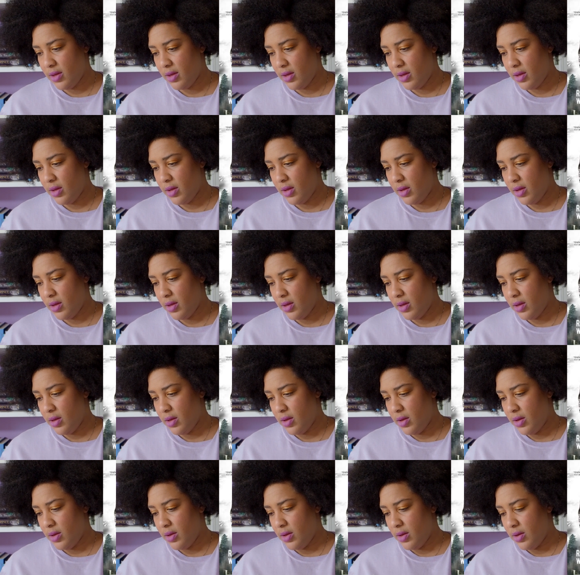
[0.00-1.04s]

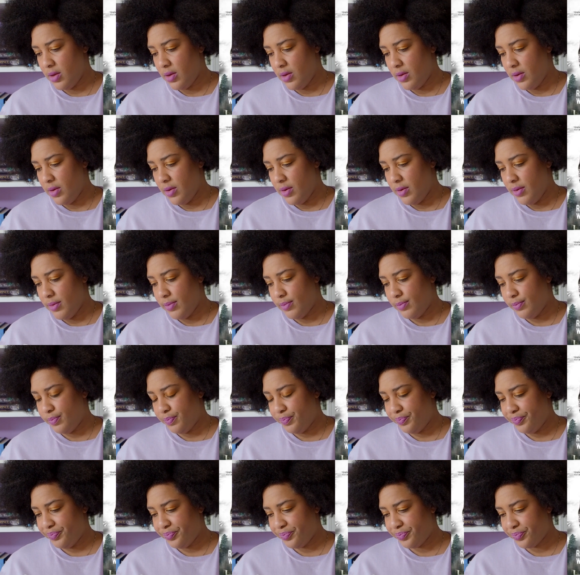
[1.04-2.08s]

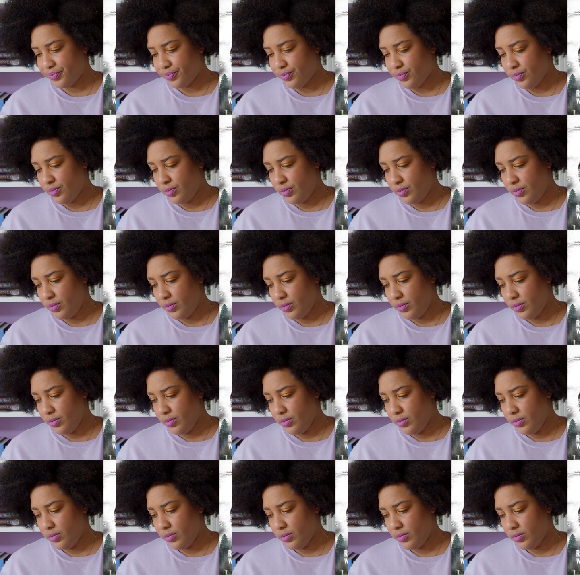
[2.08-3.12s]

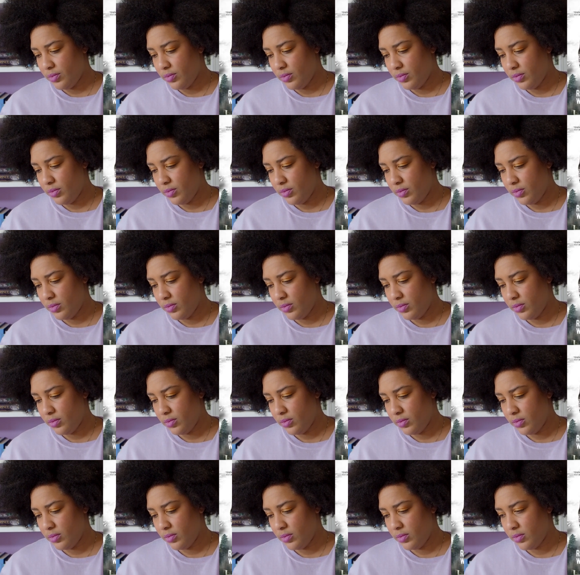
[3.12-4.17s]

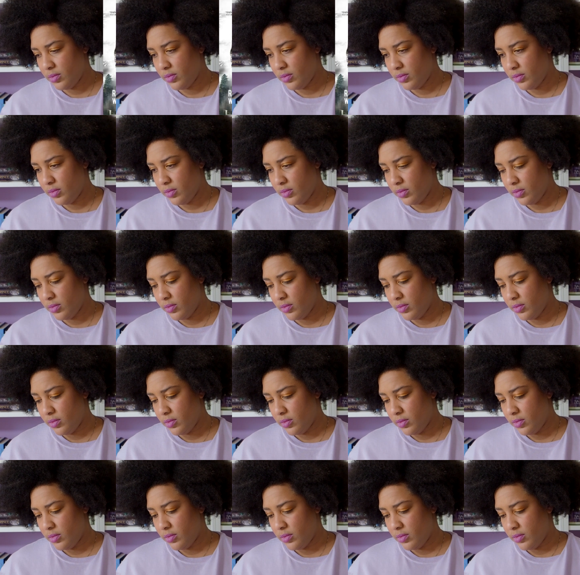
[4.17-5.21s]

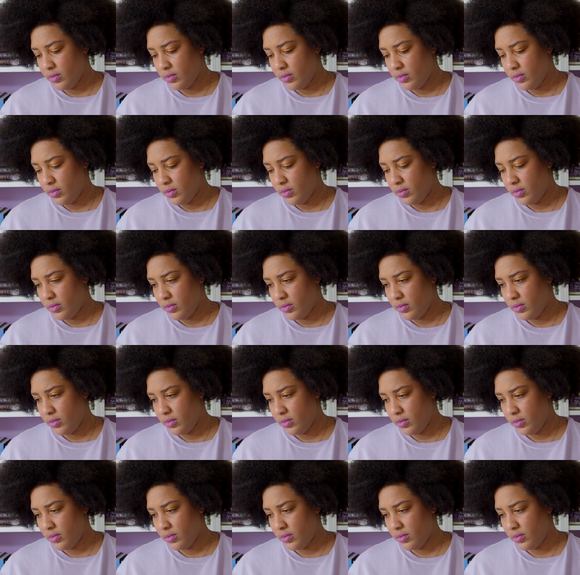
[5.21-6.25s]

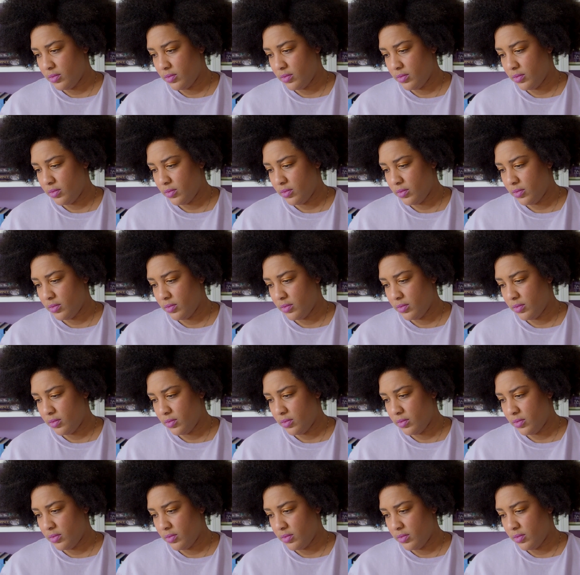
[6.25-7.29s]

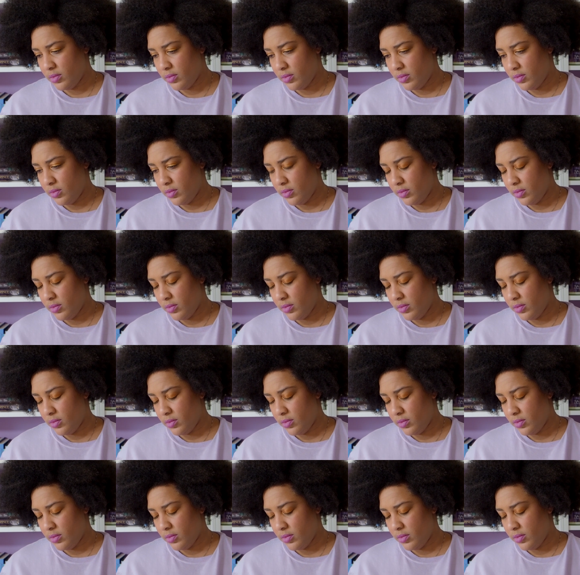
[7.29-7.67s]
(silence)